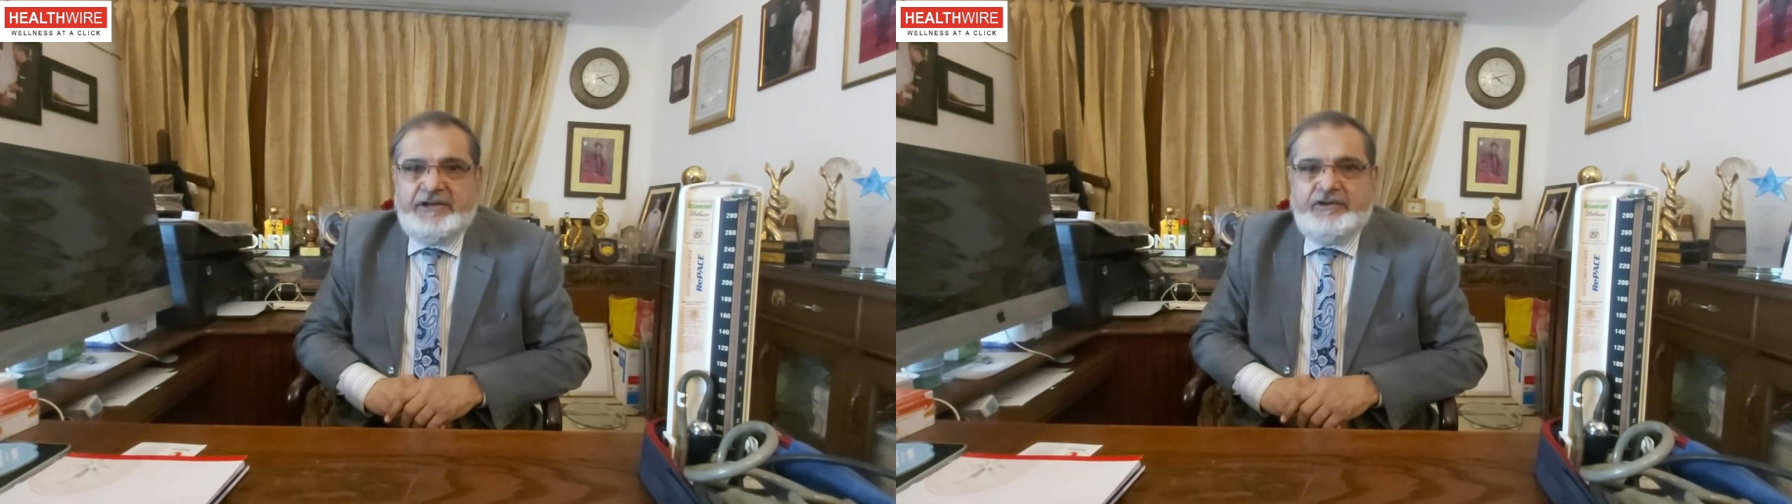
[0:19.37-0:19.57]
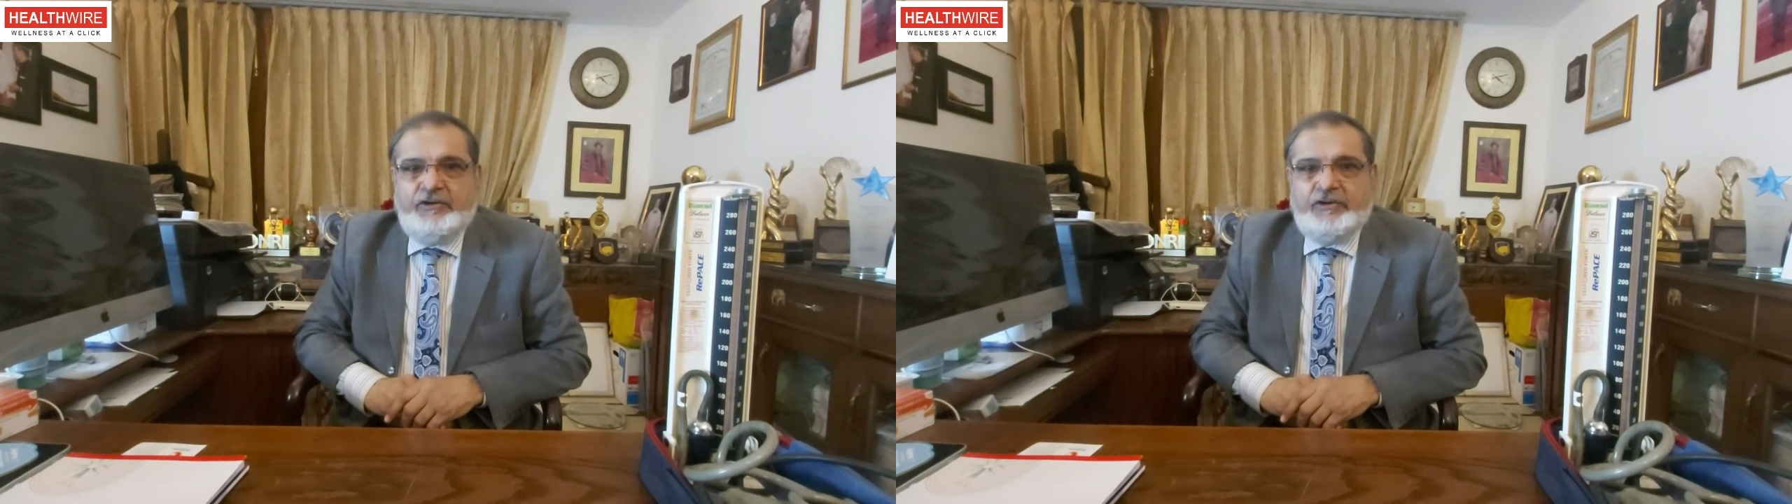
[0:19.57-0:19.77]

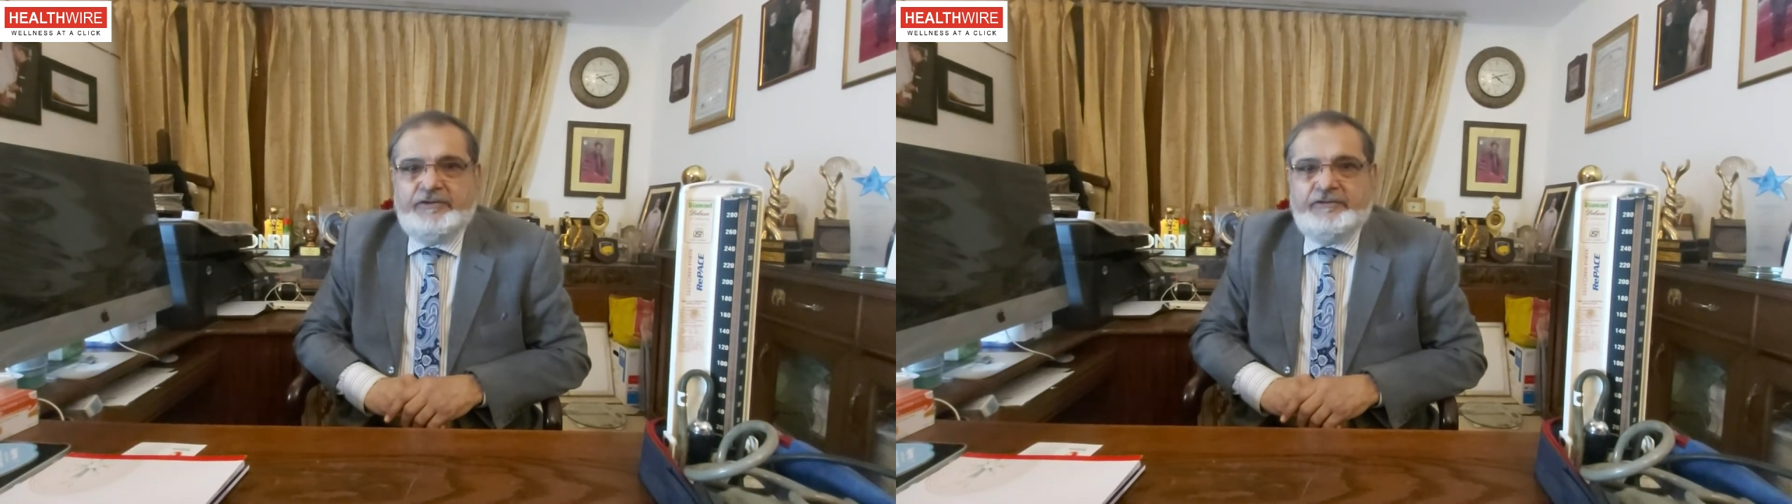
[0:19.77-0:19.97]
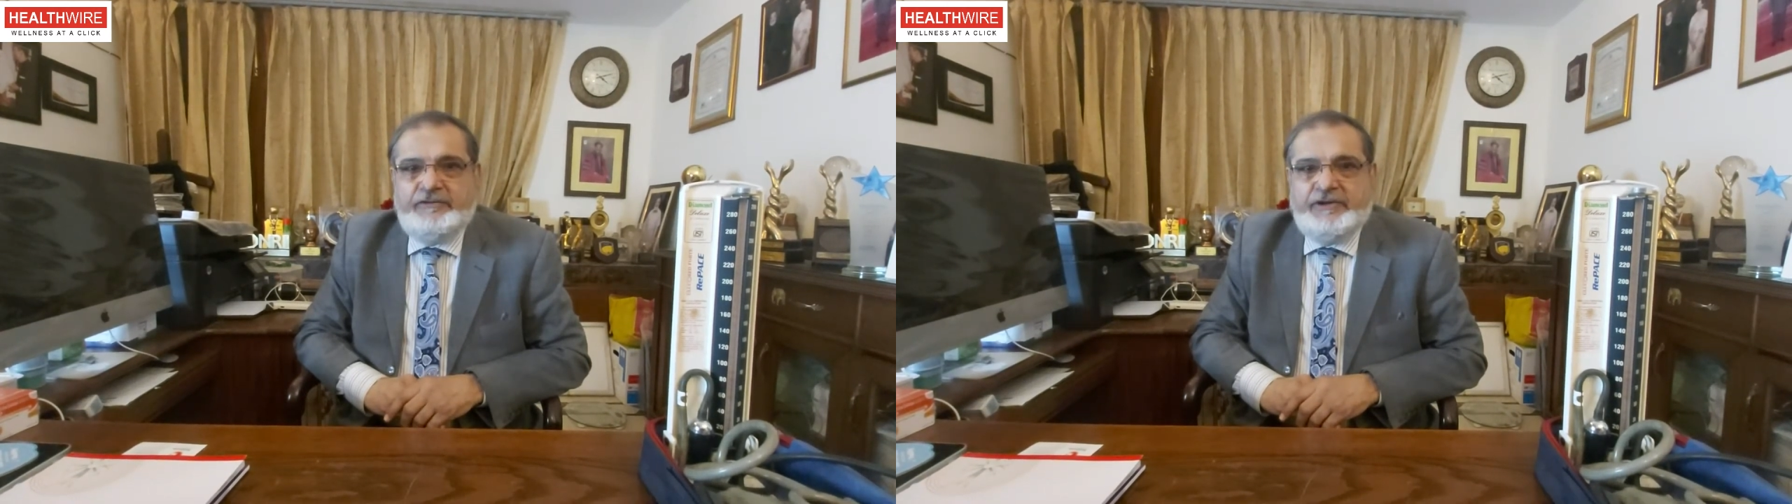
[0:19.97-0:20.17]
a
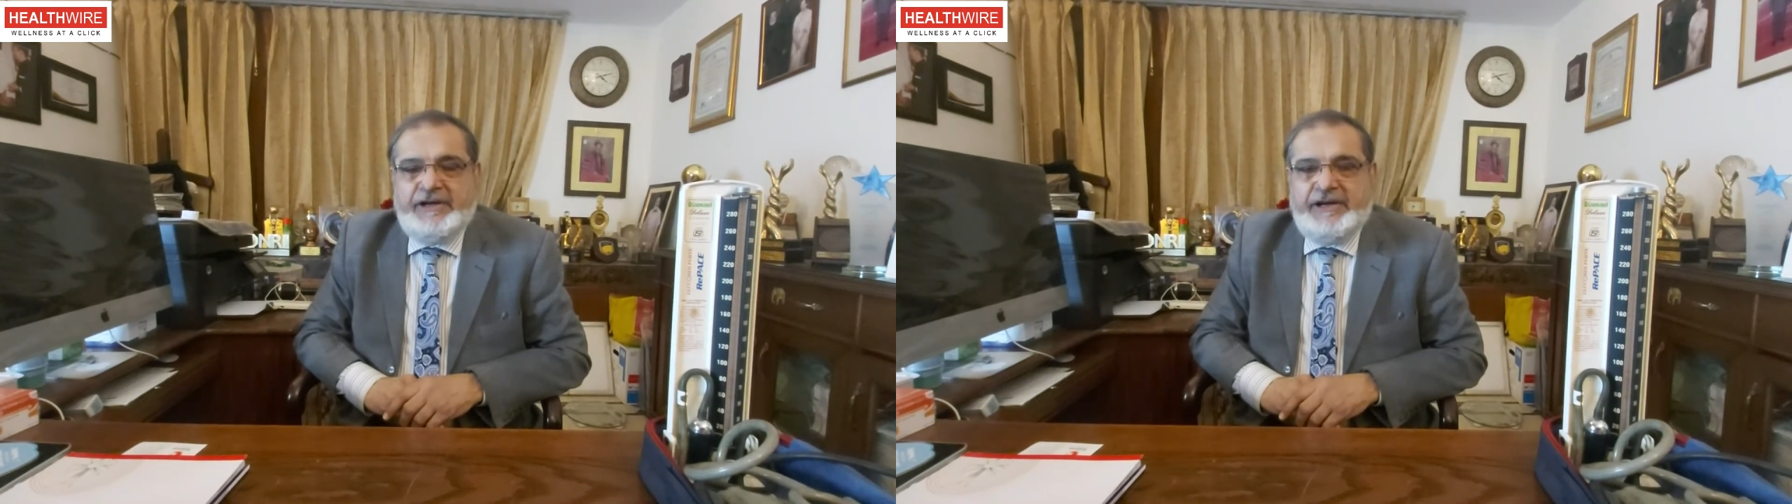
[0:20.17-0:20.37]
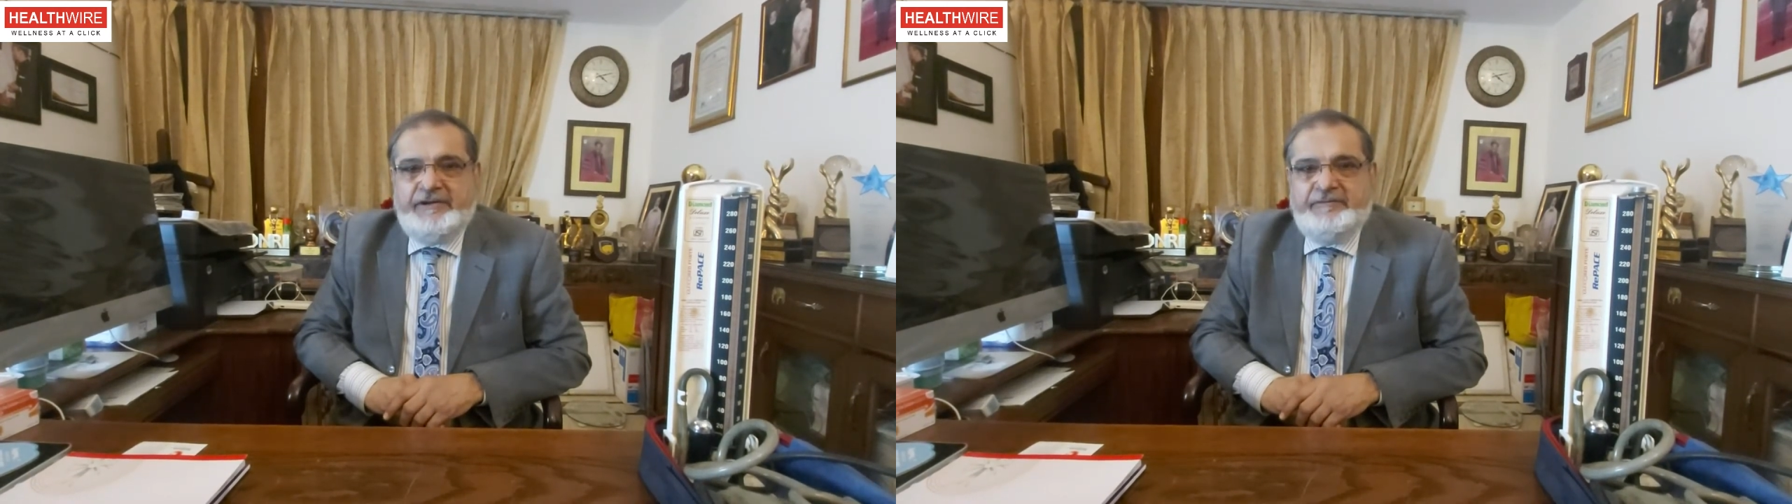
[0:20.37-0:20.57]
lot for
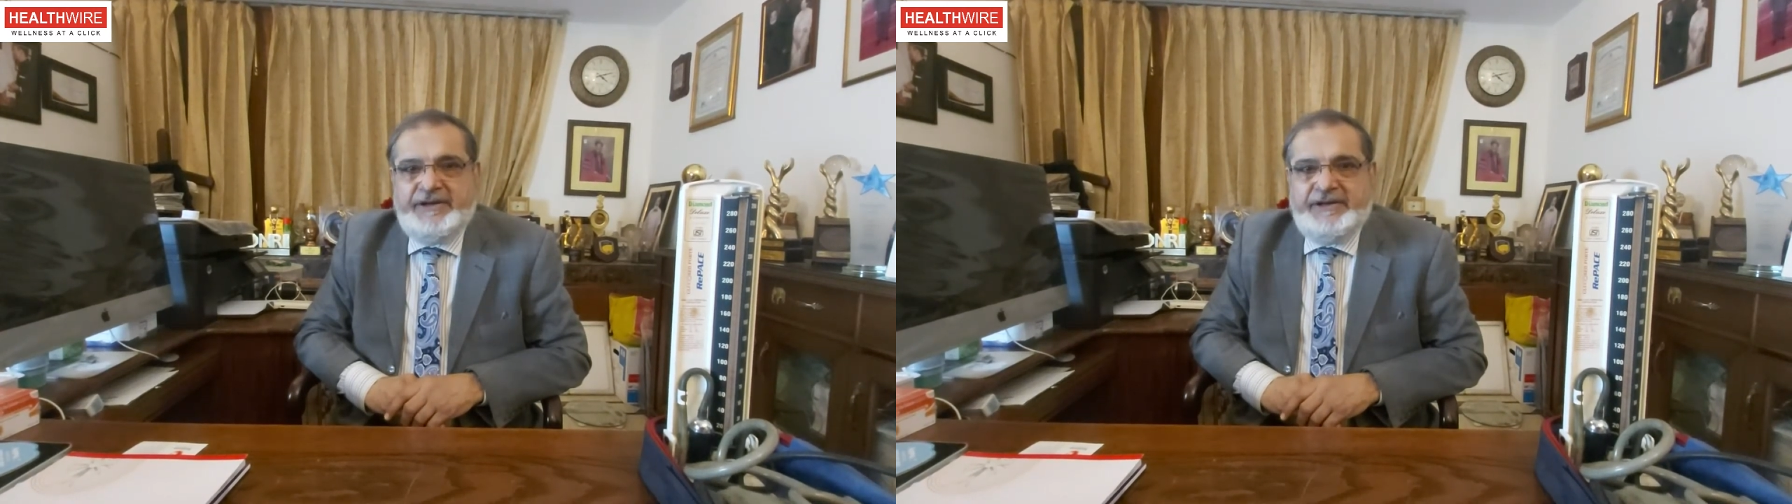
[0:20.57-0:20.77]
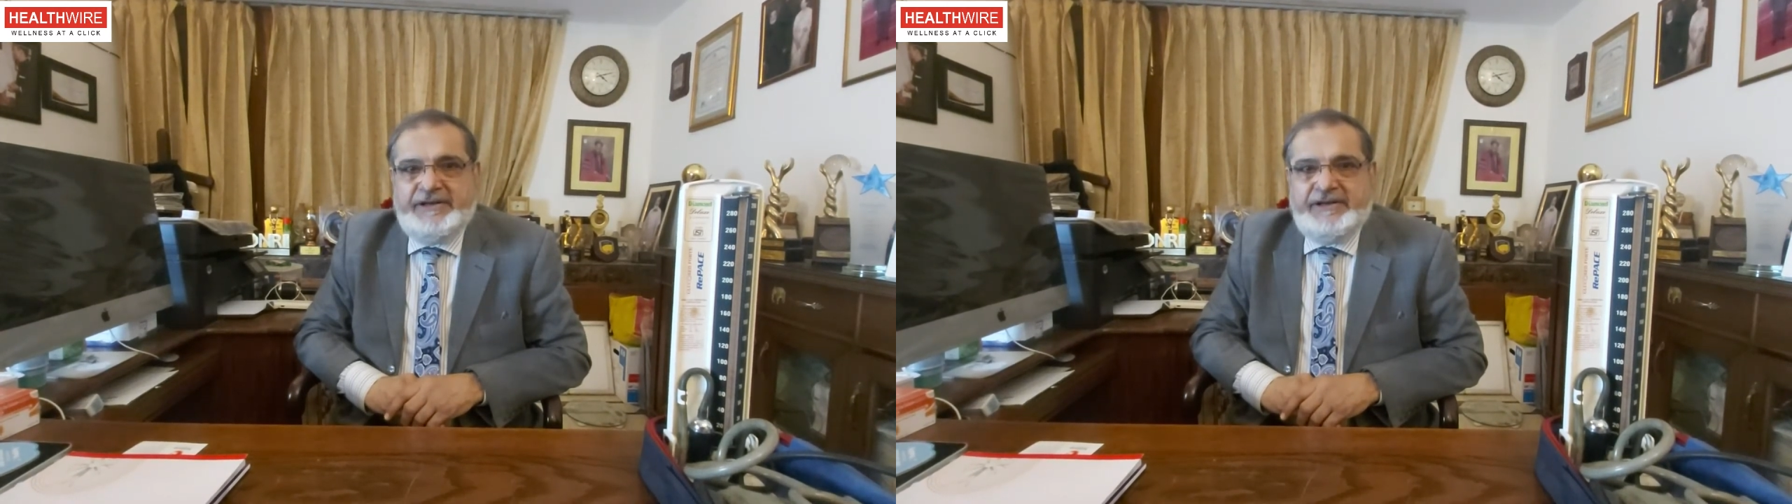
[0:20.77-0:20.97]
Indian
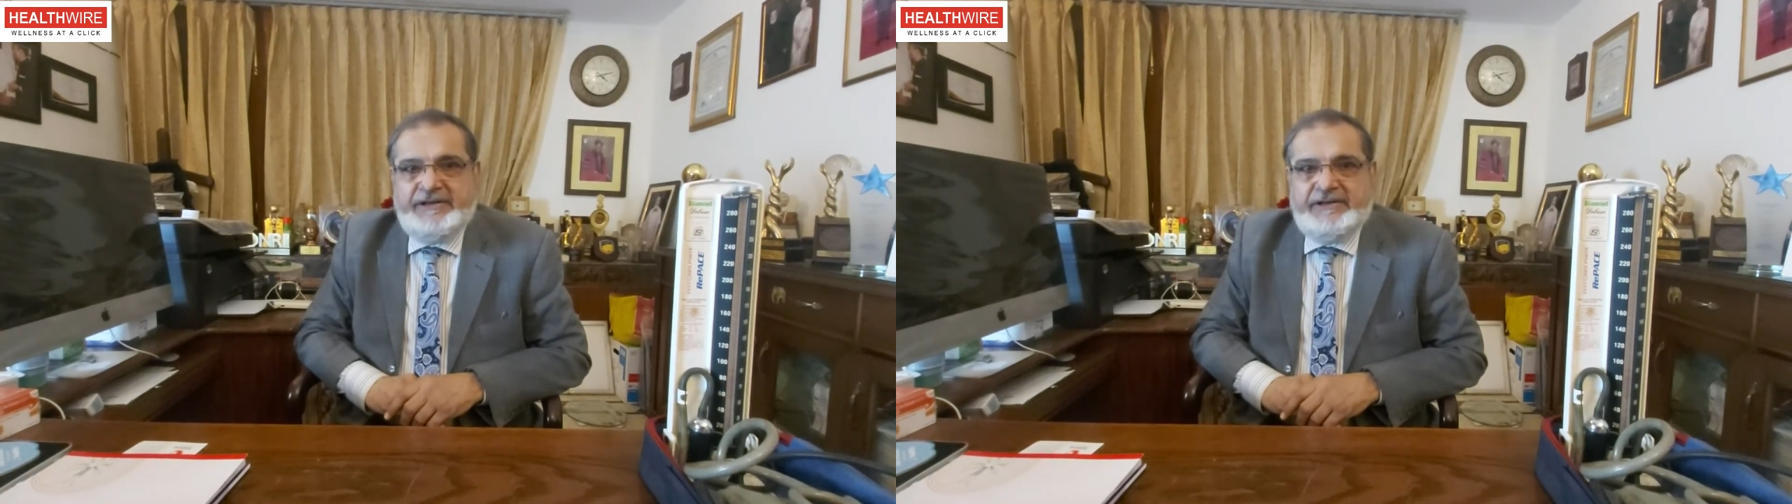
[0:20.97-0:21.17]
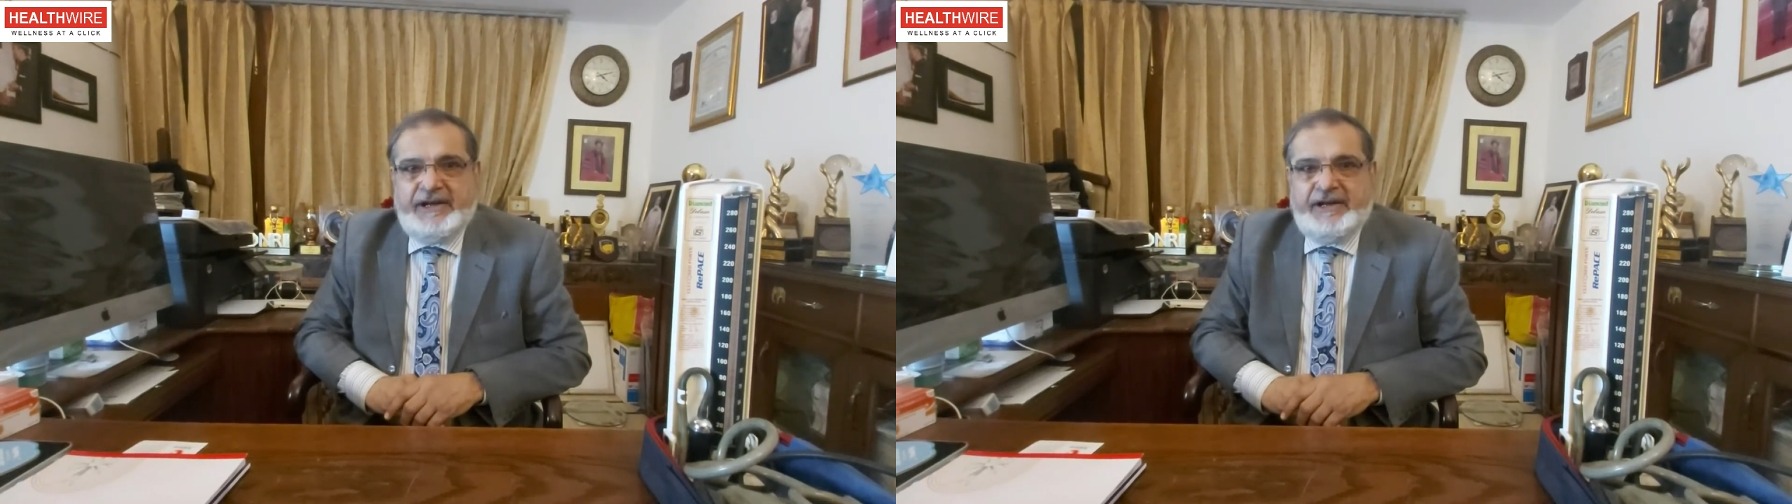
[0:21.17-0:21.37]
patients